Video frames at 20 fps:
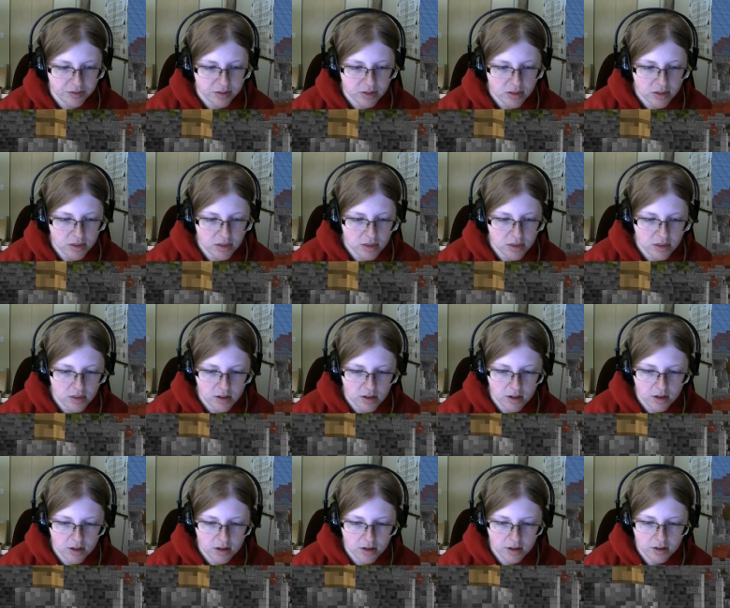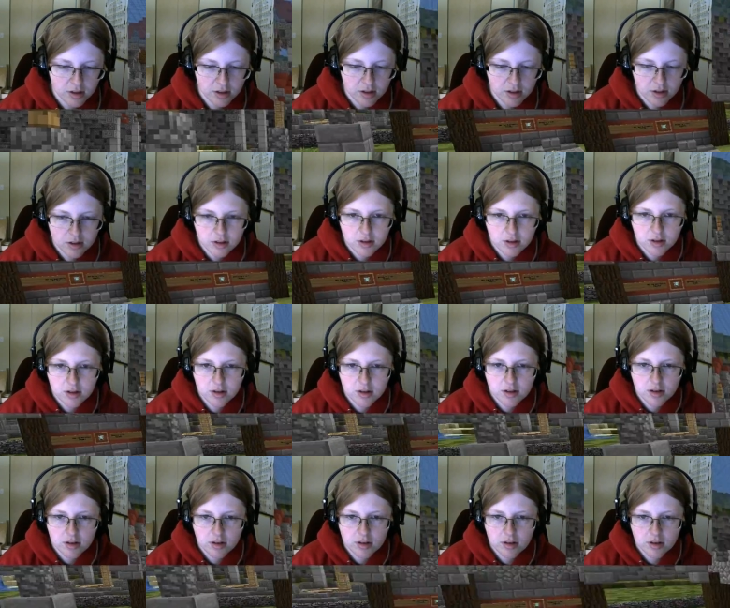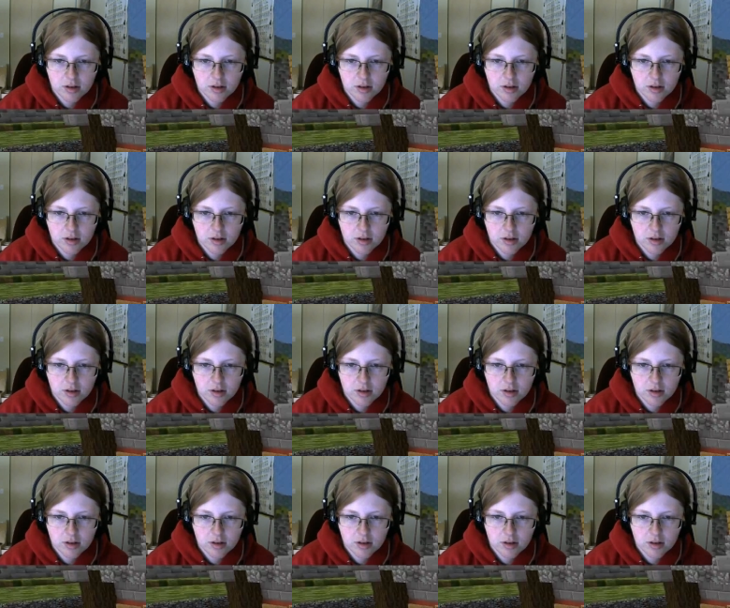Nothing is said.